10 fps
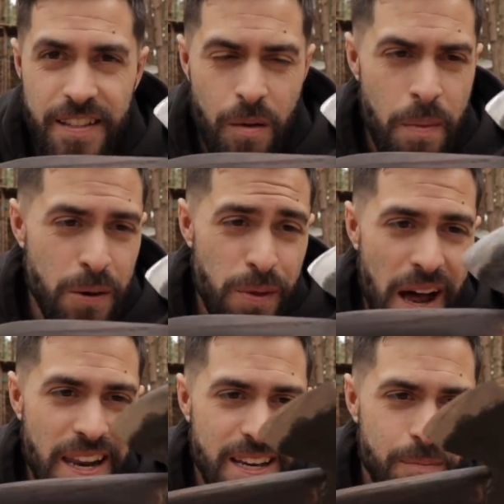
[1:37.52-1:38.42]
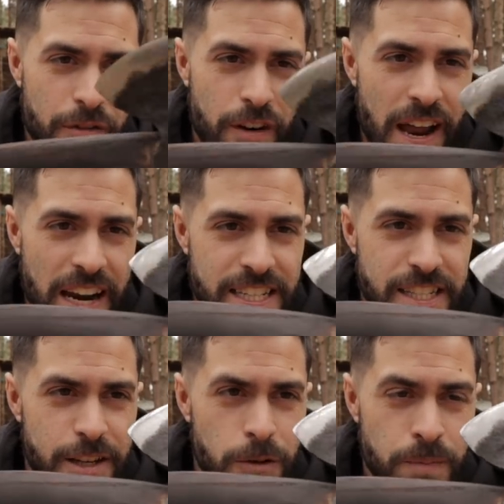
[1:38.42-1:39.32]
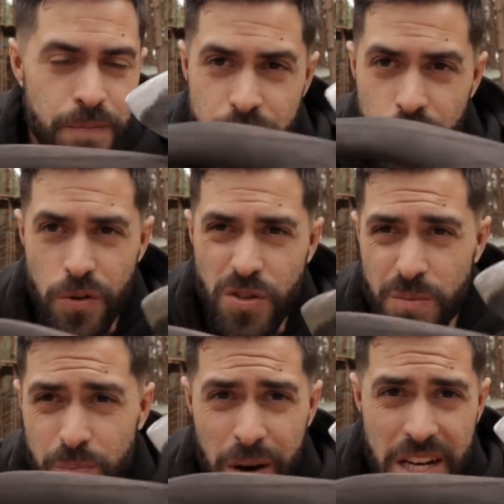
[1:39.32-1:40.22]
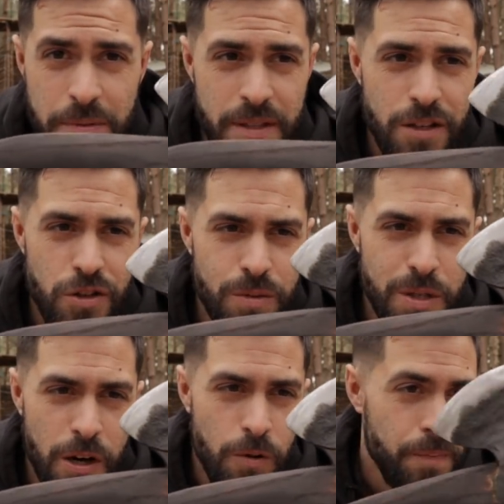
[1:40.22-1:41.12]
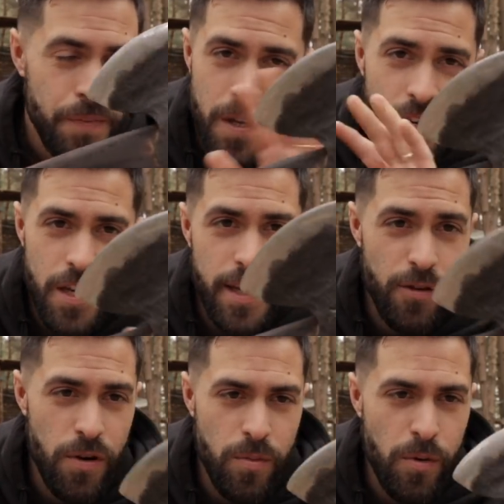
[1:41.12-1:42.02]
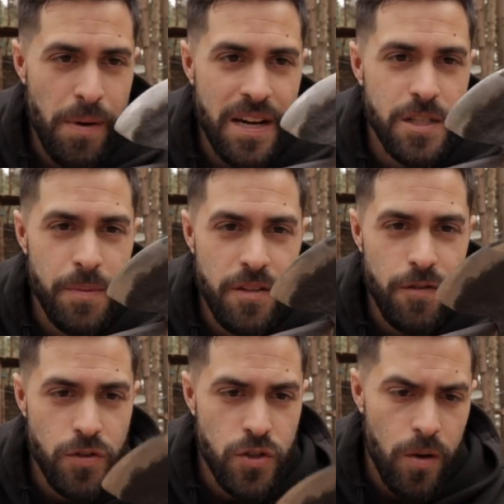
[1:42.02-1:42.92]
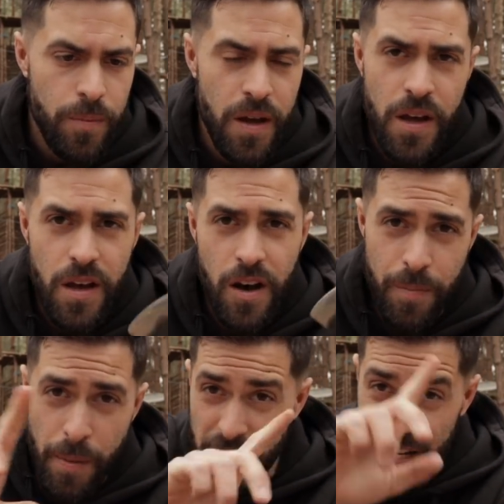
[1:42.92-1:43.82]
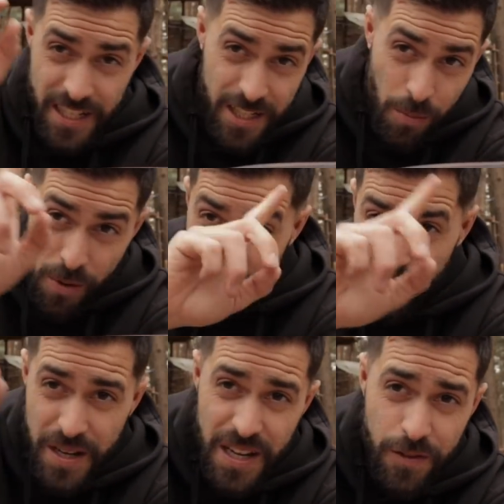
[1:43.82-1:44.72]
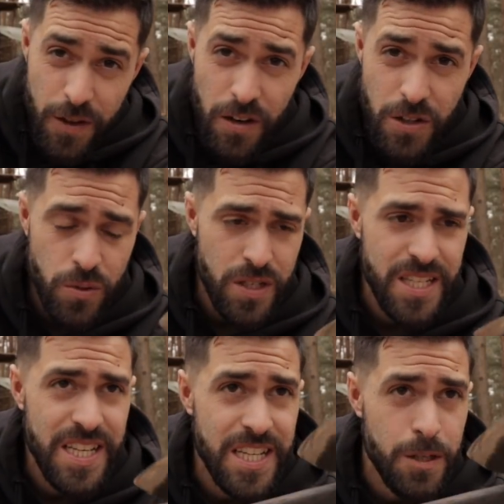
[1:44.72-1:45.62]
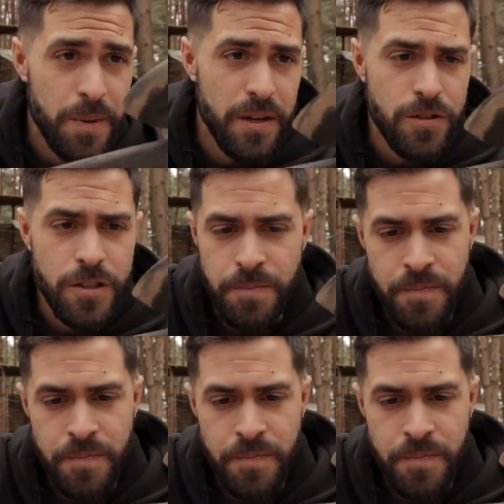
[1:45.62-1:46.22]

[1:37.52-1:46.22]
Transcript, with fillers: that I made with Alec, my friend Alec Steele. He's got an awesome blacksmith YouTube channel, incredible blacksmith full stop. I'll pop a link somewhere up here if you guys want to see this build.